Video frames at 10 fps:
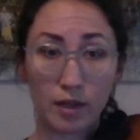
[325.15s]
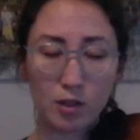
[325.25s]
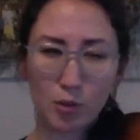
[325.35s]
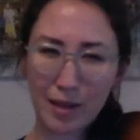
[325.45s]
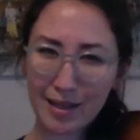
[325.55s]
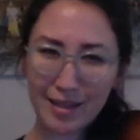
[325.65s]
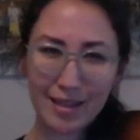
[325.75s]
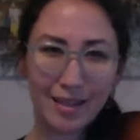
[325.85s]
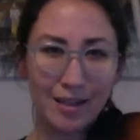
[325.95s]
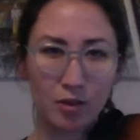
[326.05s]
end so I can
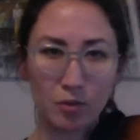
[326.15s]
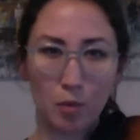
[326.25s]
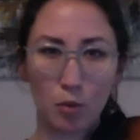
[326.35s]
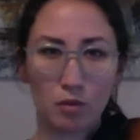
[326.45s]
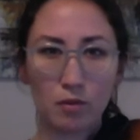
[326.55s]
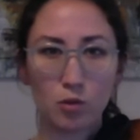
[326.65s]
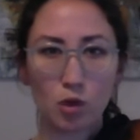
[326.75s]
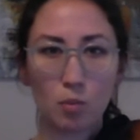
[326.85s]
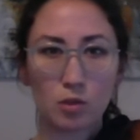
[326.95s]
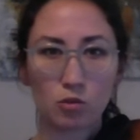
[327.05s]
hear both of those
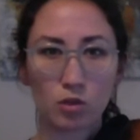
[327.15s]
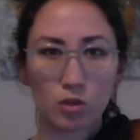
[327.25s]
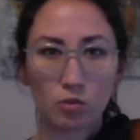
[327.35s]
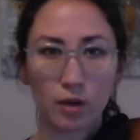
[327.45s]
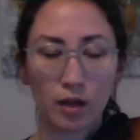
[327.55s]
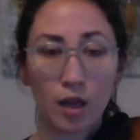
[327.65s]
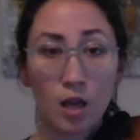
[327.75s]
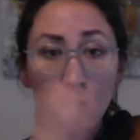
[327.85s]
open strings ring.